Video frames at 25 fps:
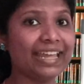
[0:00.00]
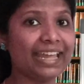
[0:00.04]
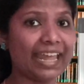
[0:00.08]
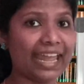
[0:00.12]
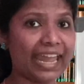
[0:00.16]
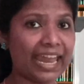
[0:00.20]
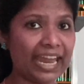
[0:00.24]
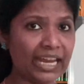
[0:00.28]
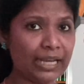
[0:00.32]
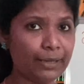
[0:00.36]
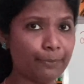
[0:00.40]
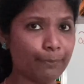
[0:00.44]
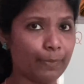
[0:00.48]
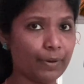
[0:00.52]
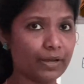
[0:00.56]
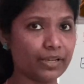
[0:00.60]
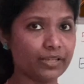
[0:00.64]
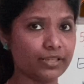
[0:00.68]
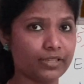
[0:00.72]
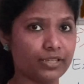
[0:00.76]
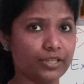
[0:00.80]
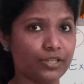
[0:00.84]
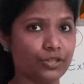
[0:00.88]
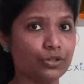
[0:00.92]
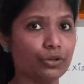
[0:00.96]

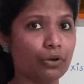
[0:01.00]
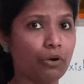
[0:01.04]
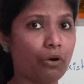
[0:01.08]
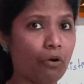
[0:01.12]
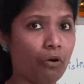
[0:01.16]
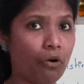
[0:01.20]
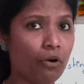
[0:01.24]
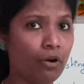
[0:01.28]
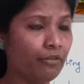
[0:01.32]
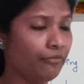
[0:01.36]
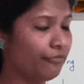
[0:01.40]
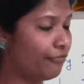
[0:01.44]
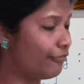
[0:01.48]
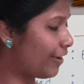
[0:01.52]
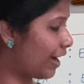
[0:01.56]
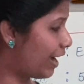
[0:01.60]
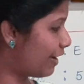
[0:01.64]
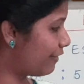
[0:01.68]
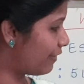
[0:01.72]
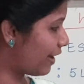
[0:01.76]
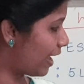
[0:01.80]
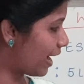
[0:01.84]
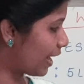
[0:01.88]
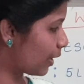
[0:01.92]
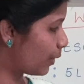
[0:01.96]
8% on
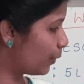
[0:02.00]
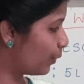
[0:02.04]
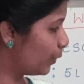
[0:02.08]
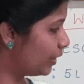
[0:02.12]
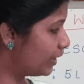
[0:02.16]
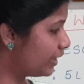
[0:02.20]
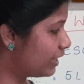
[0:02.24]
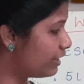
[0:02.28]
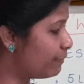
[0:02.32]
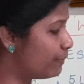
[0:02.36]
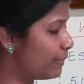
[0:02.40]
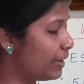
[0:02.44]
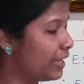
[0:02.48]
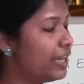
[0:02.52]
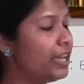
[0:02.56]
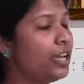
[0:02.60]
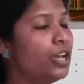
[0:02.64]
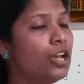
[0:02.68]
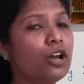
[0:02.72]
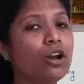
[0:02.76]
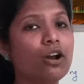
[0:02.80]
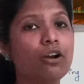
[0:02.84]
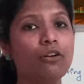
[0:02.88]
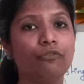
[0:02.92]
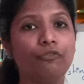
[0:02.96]
5 lakh will give me
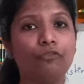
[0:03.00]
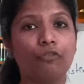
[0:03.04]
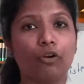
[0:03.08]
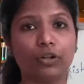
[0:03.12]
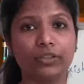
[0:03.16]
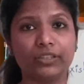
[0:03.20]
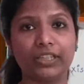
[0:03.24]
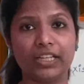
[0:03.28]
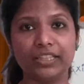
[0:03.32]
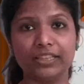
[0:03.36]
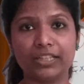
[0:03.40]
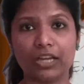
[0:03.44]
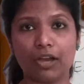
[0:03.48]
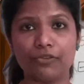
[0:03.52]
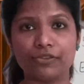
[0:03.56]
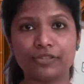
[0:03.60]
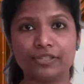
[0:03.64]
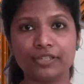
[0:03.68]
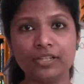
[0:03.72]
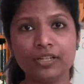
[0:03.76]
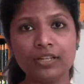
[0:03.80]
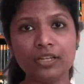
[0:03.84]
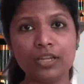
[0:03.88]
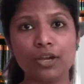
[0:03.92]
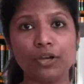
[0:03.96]

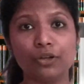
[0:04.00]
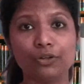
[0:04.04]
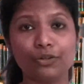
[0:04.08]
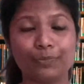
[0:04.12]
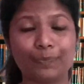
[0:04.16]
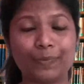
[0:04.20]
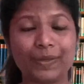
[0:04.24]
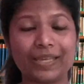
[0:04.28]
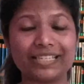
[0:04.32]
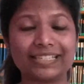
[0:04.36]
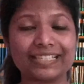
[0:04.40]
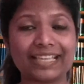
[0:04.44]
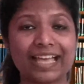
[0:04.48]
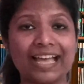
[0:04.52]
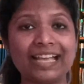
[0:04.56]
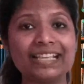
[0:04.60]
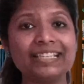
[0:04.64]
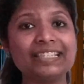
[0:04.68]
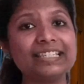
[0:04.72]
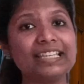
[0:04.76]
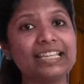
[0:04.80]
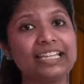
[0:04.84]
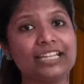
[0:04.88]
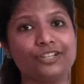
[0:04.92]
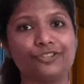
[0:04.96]
40,000 rupees as
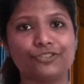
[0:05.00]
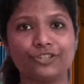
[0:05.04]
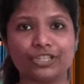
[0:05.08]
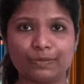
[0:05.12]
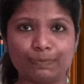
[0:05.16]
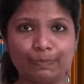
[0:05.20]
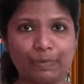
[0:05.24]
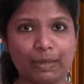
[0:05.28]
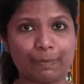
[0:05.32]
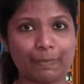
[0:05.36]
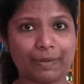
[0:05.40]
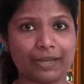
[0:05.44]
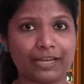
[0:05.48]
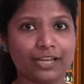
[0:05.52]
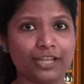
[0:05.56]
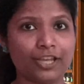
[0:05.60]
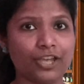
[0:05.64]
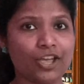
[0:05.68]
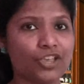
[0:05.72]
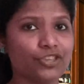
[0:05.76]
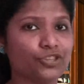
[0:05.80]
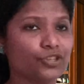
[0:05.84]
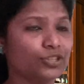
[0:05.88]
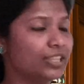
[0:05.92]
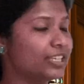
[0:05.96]
interest payment.
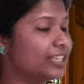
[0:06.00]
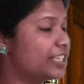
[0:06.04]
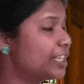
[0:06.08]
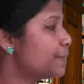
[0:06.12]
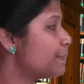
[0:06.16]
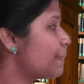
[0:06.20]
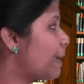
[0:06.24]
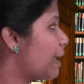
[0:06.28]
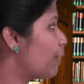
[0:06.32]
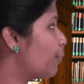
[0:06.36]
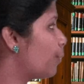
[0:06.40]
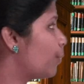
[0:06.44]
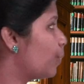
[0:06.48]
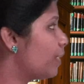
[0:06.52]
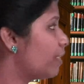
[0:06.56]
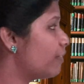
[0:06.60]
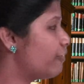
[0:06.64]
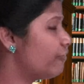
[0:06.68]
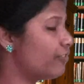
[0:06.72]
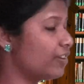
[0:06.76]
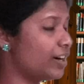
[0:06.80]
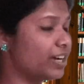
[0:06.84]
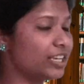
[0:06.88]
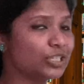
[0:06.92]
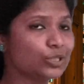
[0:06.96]
So this is my wo
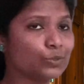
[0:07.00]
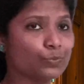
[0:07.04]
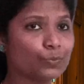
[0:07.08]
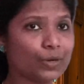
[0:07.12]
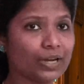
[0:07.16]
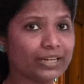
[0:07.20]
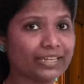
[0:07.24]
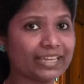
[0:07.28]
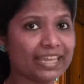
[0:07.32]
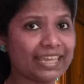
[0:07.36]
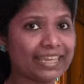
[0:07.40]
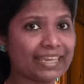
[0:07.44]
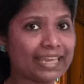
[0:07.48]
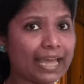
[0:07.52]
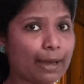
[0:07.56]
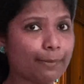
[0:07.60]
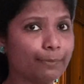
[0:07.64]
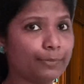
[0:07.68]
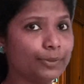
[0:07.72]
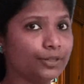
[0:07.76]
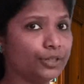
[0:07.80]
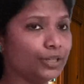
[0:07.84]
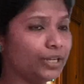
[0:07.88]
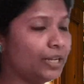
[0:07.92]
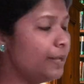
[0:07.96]
first working
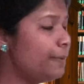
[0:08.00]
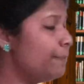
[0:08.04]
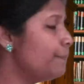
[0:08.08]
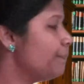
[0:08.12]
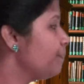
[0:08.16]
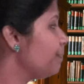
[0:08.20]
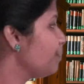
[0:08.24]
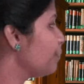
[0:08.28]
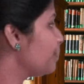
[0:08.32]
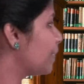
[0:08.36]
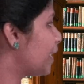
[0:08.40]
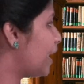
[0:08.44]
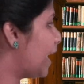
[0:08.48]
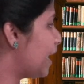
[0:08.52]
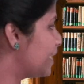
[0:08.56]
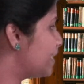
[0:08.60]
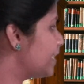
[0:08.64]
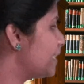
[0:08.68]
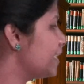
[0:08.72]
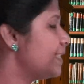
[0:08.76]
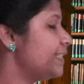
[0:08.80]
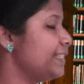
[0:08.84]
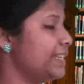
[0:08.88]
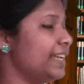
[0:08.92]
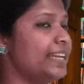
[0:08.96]
capital
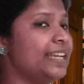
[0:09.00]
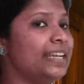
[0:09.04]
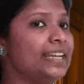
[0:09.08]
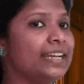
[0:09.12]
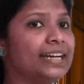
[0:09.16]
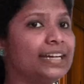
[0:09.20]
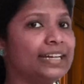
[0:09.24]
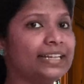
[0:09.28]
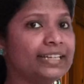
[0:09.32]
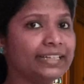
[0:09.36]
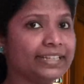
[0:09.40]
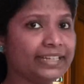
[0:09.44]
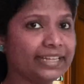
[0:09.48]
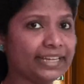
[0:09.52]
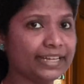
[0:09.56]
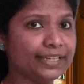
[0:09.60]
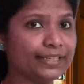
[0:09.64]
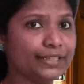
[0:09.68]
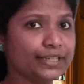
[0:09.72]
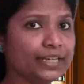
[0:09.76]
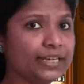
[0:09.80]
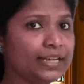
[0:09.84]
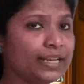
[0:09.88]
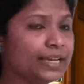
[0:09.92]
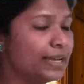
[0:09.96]
existing
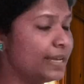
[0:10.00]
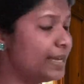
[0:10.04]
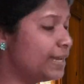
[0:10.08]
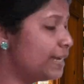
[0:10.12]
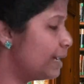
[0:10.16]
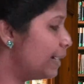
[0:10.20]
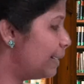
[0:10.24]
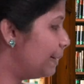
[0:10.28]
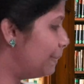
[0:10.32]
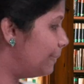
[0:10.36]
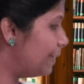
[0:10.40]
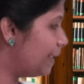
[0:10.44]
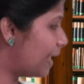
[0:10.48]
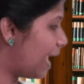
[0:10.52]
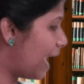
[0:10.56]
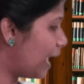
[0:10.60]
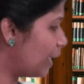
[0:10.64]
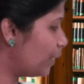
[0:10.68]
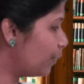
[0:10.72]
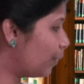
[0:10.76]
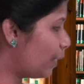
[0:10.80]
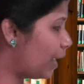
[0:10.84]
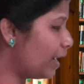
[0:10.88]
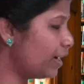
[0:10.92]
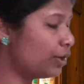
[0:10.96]
needed
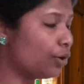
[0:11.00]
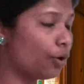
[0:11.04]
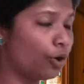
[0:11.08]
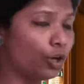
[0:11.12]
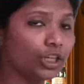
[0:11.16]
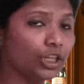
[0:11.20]
plan 1 all